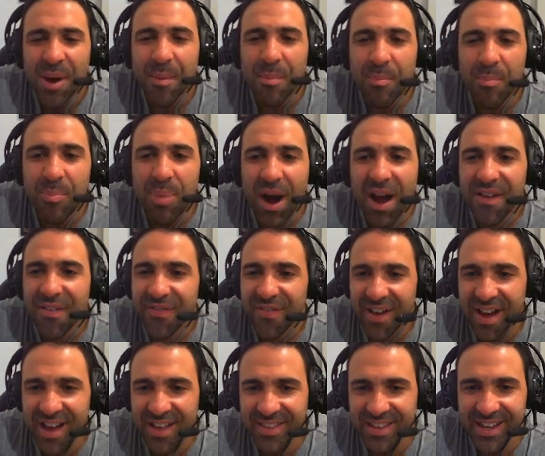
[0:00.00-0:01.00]
By
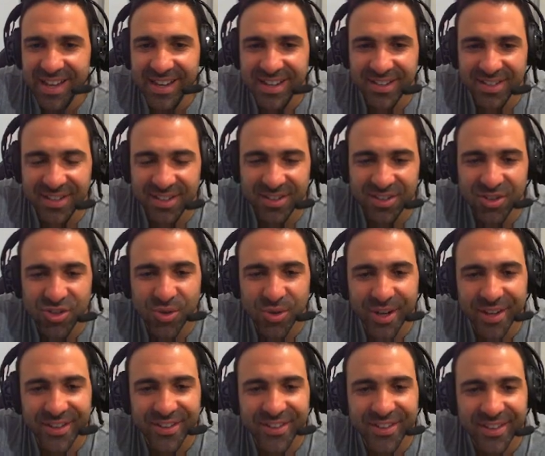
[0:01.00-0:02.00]
far the easiest
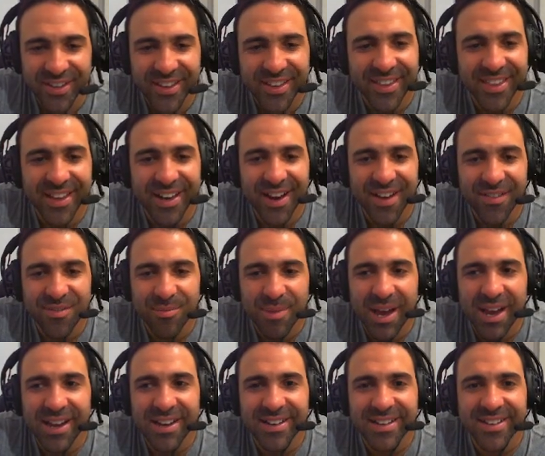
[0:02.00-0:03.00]
choice that I've
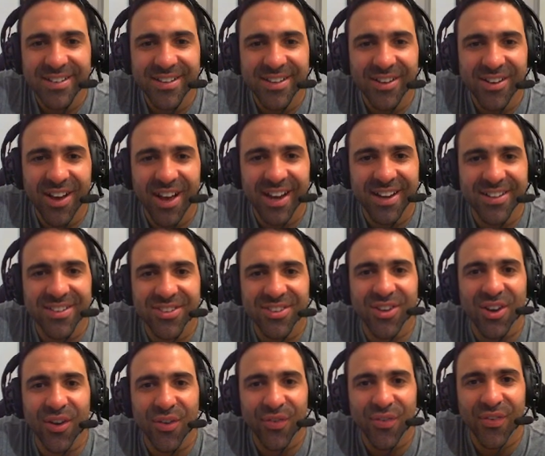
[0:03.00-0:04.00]
made tonight so
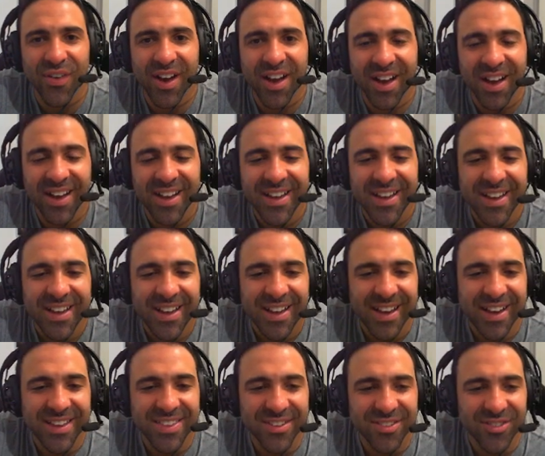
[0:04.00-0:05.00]
far
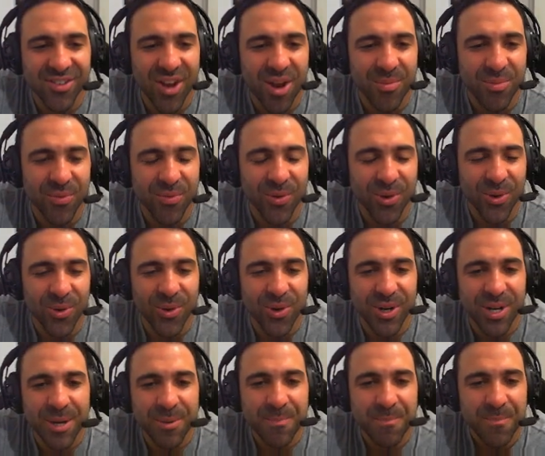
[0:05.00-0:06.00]
at the time of
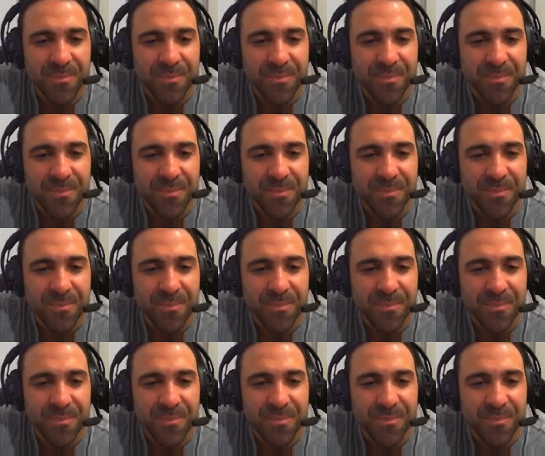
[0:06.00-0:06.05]
recording.